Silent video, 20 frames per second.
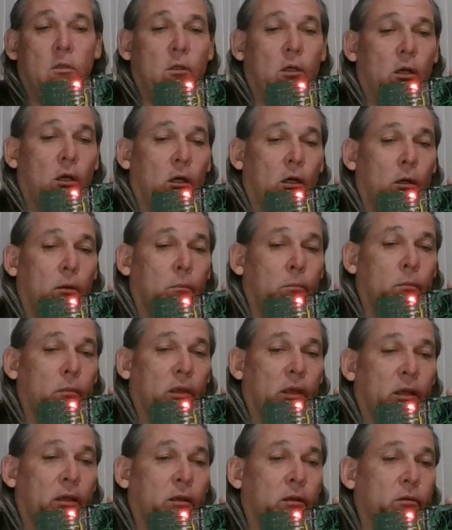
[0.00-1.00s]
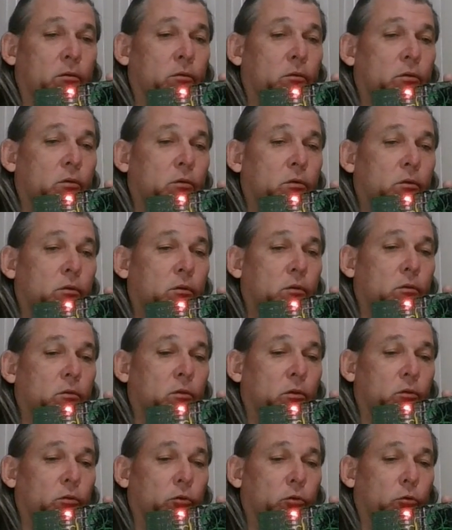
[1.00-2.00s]
and
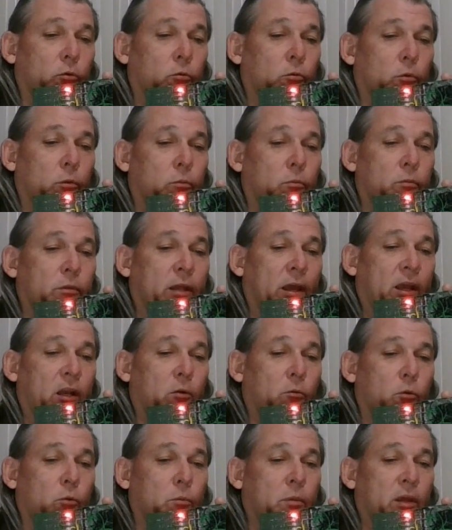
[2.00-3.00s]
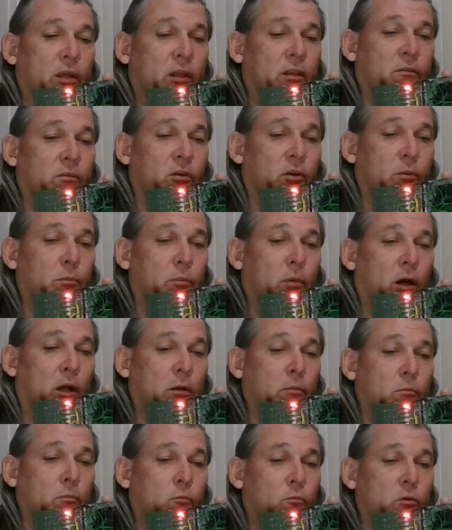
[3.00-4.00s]
the new data would be at the very
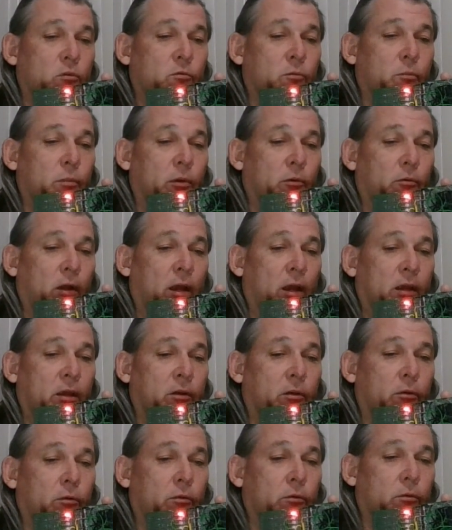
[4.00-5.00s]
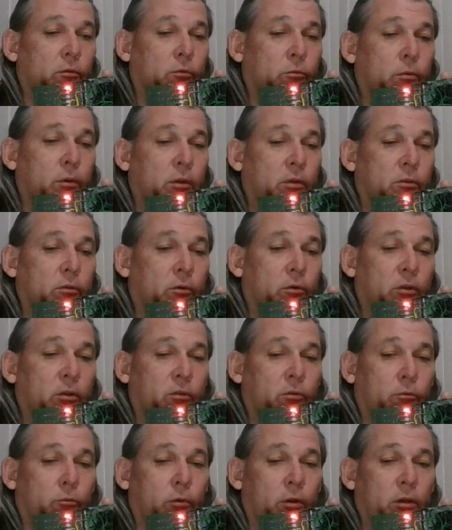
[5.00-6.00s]
bottom, which would be right here,
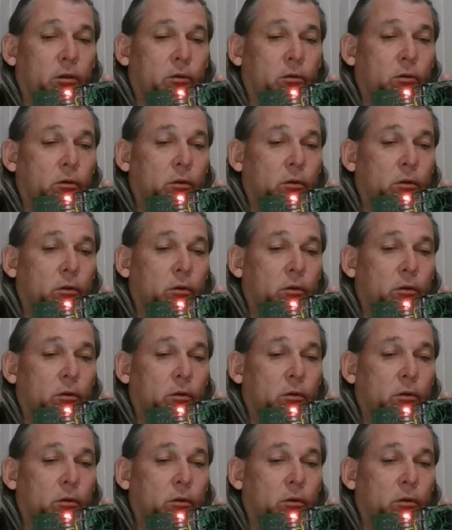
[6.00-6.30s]
3:33.